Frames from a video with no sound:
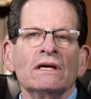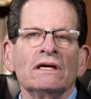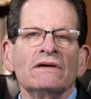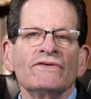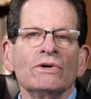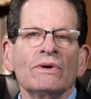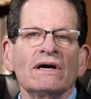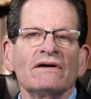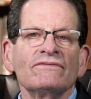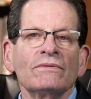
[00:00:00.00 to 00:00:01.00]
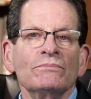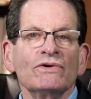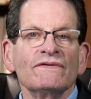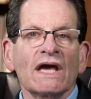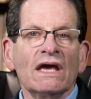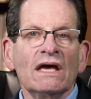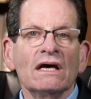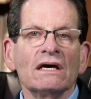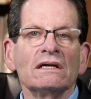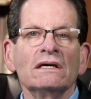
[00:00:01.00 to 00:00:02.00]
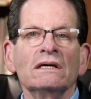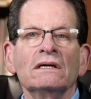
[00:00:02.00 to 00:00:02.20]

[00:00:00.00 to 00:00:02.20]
if you have moving ahead,